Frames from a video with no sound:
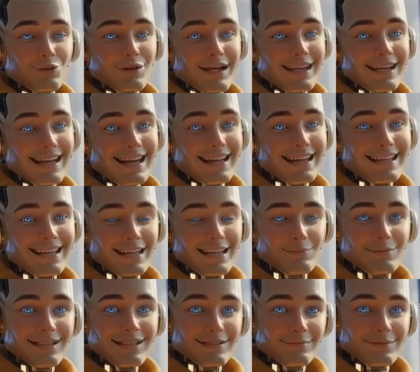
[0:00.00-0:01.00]
you get
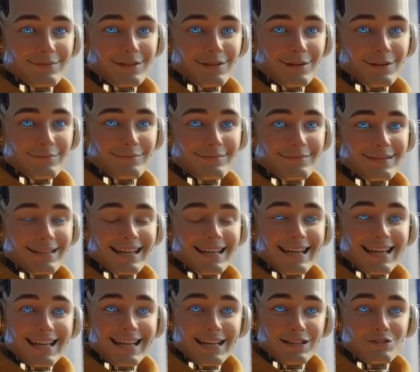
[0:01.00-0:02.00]
unlimited videos,
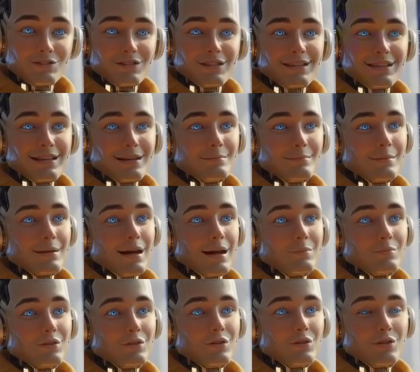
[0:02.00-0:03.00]
each that can be
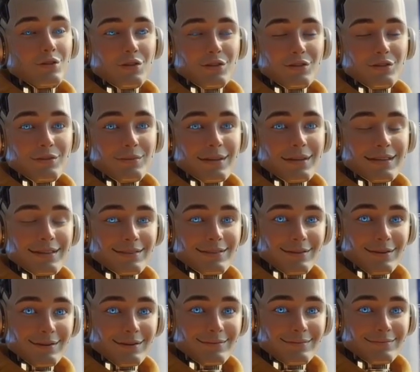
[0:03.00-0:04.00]
up to 30 minutes
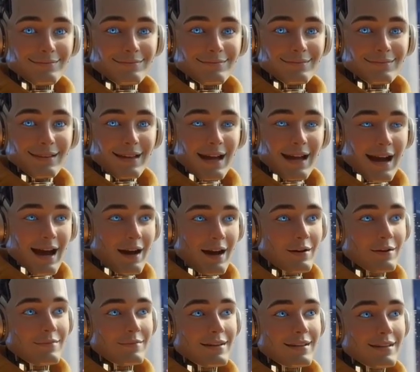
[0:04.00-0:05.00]
long.
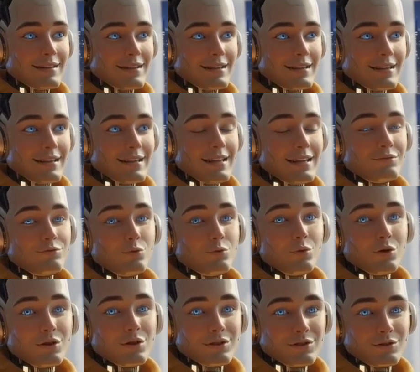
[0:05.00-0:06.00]
However, if you
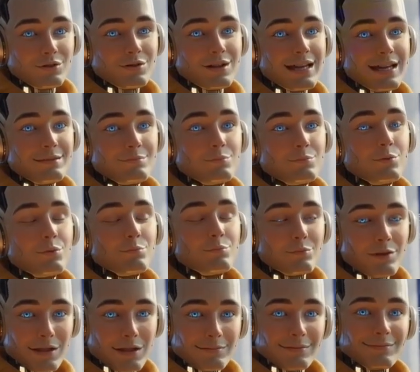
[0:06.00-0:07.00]
want to create more
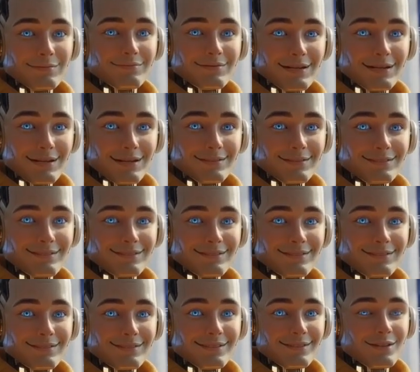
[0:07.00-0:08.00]
premium videos,
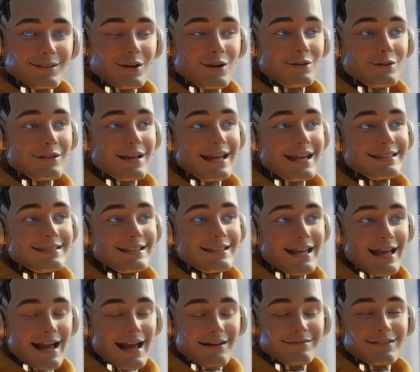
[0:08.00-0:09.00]
known as
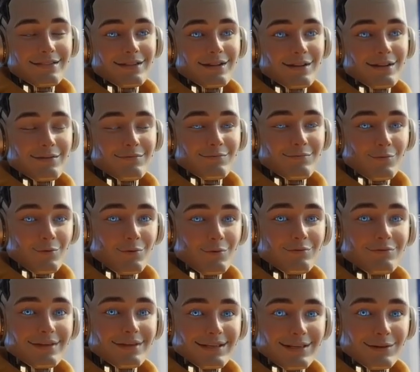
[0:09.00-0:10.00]
the Avatar
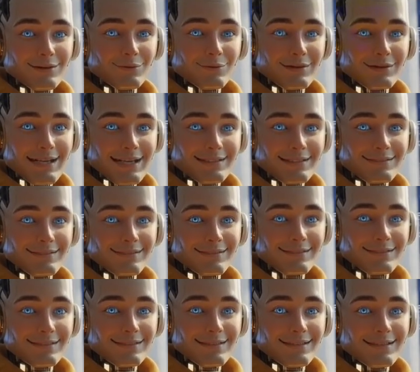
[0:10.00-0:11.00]
4 video creation,
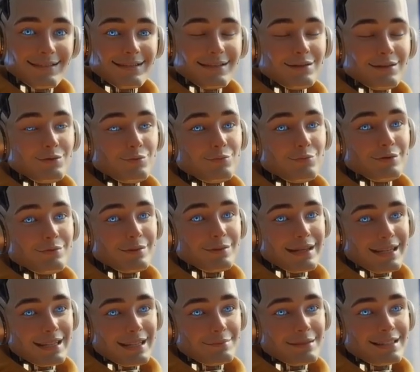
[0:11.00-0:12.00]
you will be
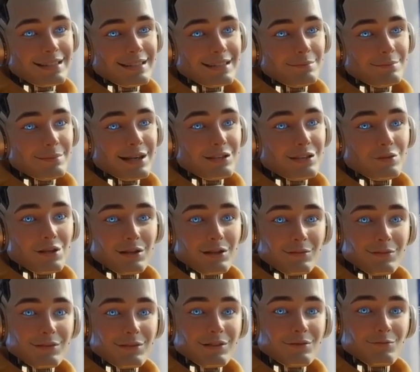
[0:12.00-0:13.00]
limited by
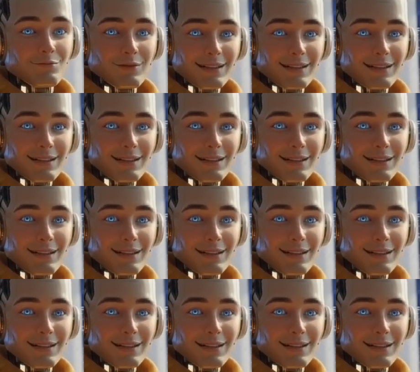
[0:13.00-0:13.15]
generative